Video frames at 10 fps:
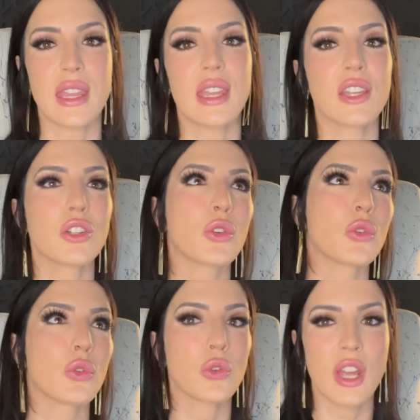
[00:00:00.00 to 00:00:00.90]
and
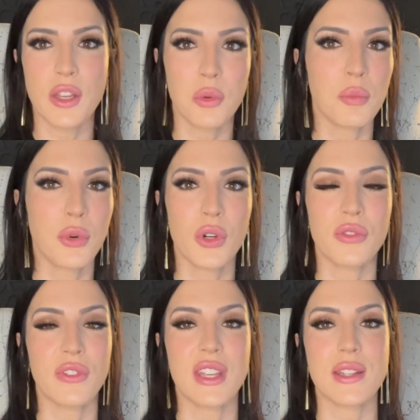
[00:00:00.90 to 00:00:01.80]
credit
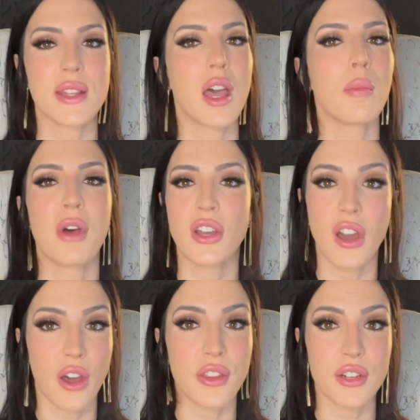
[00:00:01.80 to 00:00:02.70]
report fees, among
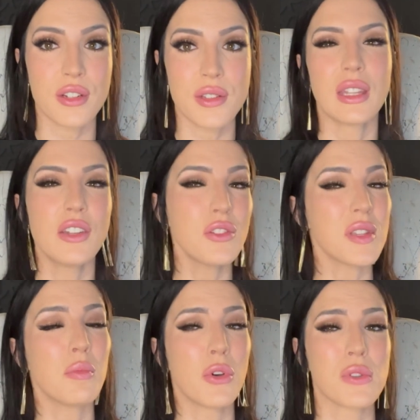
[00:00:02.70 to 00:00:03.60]
others. Lenders
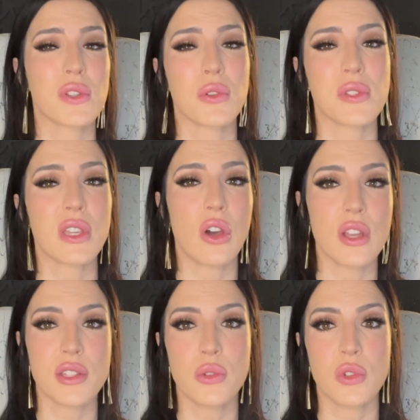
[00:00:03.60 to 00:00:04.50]
impose closing
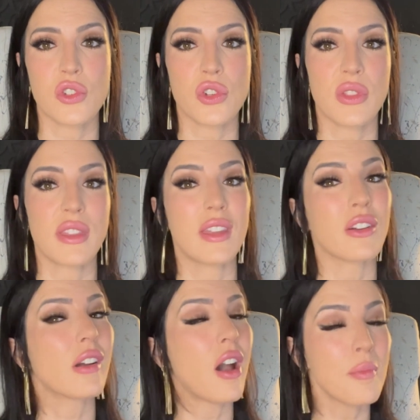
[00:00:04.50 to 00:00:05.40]
costs to ensure that they are
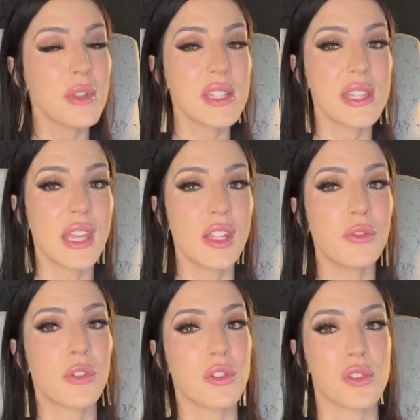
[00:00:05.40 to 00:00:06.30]
compensated
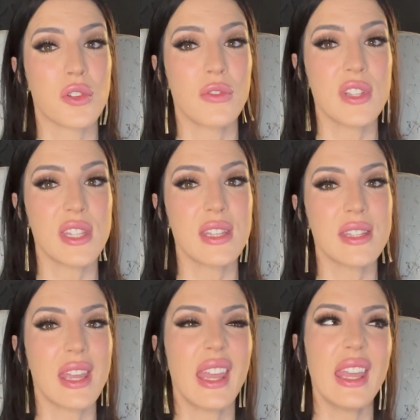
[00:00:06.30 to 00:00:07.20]
for their
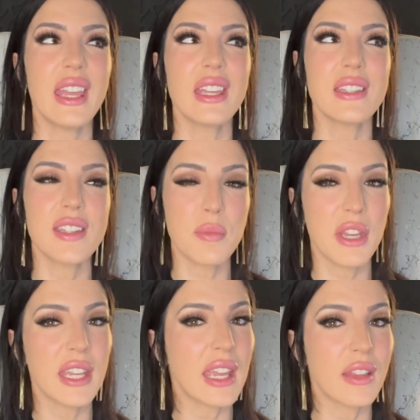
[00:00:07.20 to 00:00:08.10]
services and to
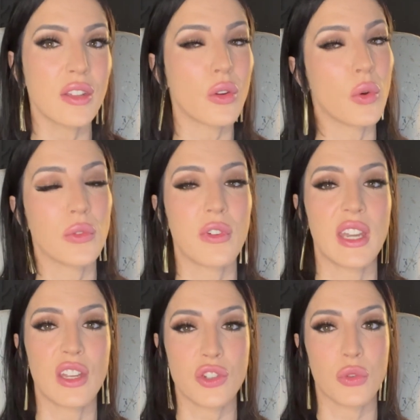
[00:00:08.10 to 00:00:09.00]
mitigate their own
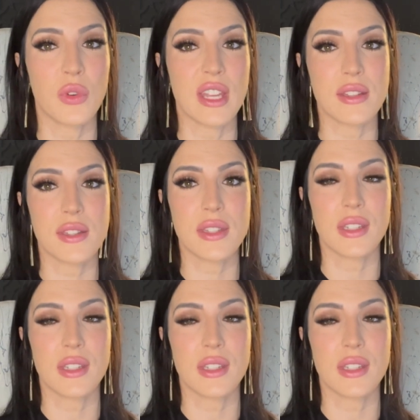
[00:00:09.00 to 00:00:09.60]
financial risk.